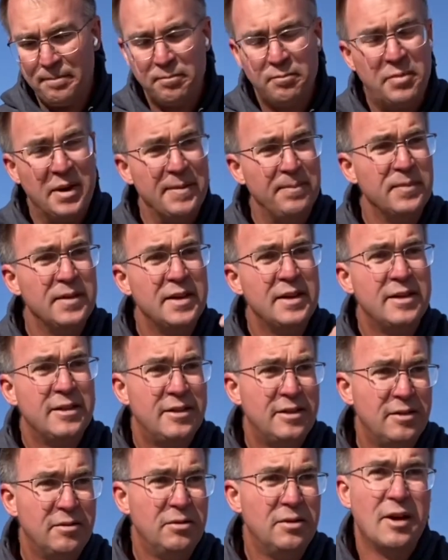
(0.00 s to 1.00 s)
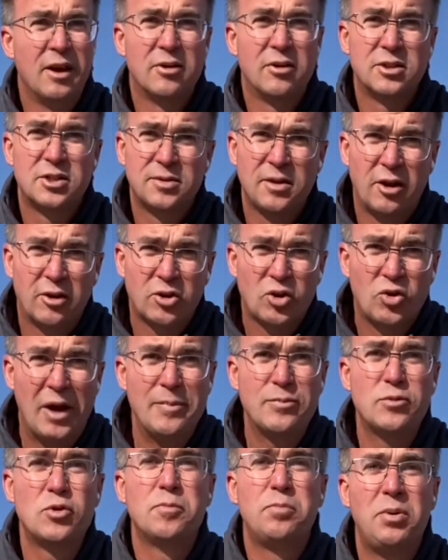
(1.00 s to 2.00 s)
but our
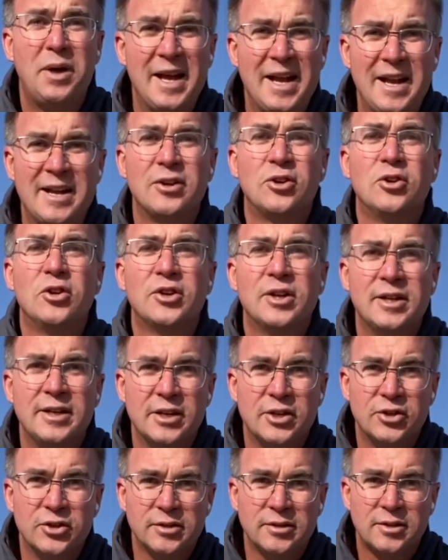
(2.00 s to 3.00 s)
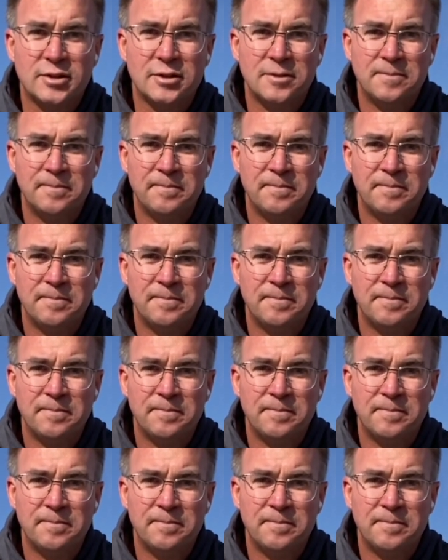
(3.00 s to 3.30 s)
crops were planted in good conditions.